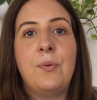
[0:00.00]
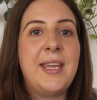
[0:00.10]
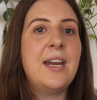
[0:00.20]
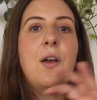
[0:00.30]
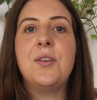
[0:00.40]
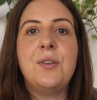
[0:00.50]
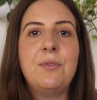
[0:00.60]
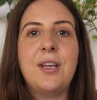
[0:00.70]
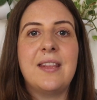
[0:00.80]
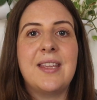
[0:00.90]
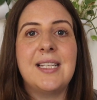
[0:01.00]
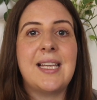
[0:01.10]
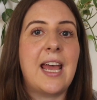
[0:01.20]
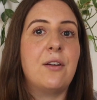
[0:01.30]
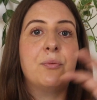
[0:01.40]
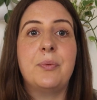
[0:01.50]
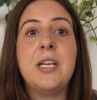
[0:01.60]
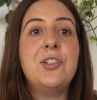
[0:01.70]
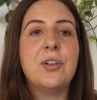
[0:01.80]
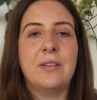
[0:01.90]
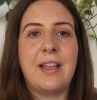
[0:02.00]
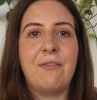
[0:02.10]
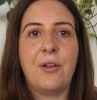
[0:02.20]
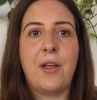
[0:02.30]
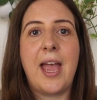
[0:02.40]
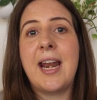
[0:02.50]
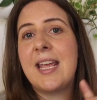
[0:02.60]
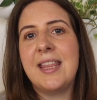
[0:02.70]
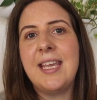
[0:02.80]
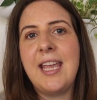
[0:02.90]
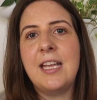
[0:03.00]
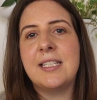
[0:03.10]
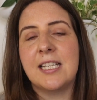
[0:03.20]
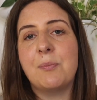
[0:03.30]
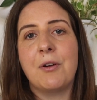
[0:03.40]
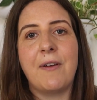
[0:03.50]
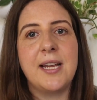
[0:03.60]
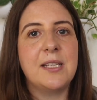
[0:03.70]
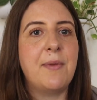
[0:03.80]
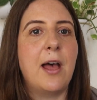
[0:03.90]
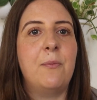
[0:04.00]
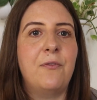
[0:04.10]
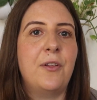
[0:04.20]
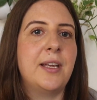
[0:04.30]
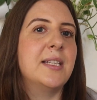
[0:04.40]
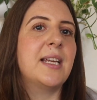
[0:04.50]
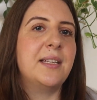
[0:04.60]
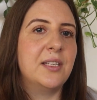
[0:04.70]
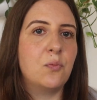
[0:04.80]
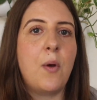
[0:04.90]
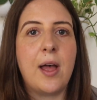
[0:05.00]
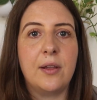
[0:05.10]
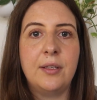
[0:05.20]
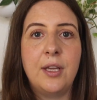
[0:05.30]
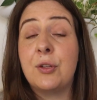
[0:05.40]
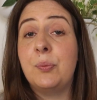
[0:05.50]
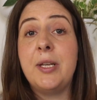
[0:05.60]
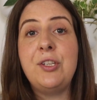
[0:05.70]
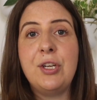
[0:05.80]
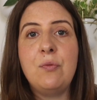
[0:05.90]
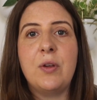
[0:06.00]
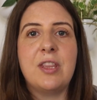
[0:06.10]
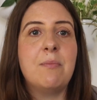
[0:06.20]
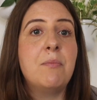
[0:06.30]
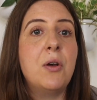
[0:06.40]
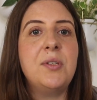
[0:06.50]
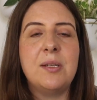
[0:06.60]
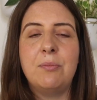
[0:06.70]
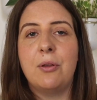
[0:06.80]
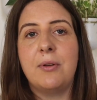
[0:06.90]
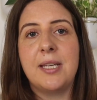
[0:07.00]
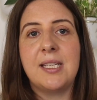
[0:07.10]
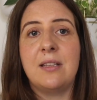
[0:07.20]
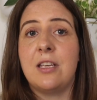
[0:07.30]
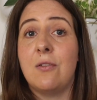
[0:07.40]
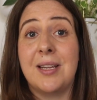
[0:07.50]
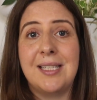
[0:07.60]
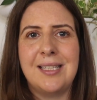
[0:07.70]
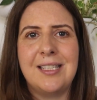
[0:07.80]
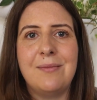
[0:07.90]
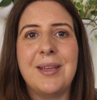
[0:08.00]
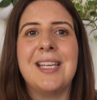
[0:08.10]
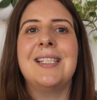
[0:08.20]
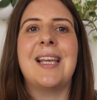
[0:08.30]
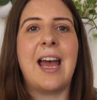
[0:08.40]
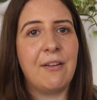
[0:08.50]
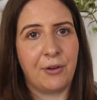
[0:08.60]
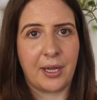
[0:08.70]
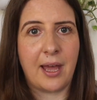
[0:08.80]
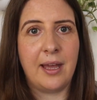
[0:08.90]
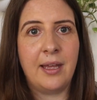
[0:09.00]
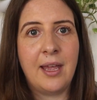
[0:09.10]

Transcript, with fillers: We can also look at this at a regional level, and I think it does provide some helpful insights as well. The region with the most employees in the UN system is Africa.